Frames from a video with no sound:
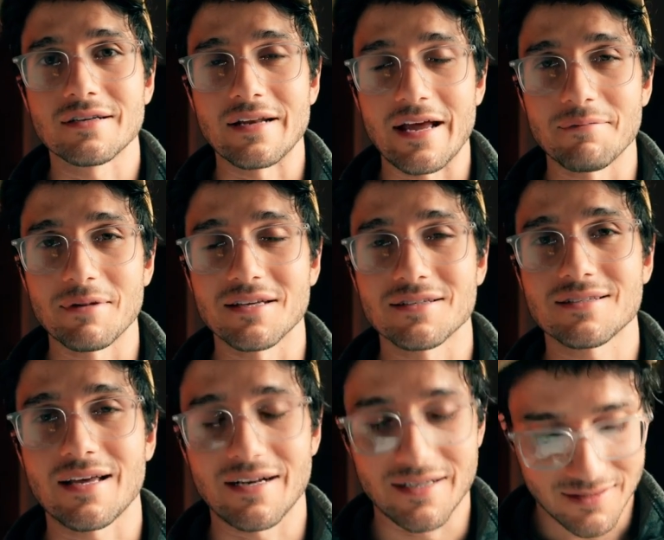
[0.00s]
naming
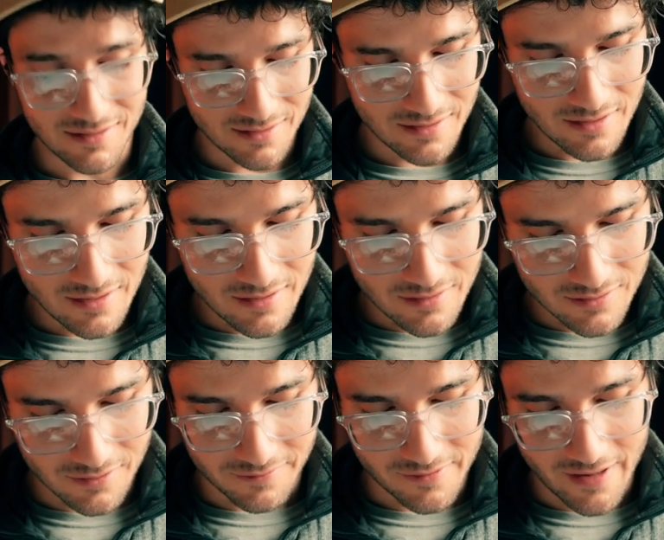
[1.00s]
settings.
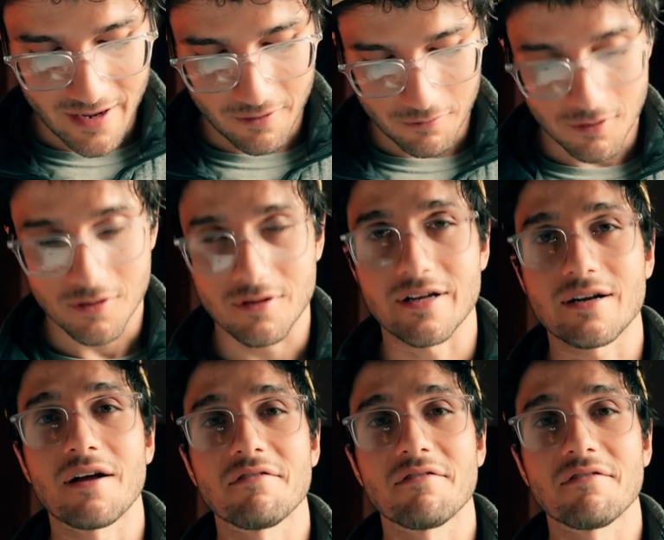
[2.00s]
So for that, we'll click on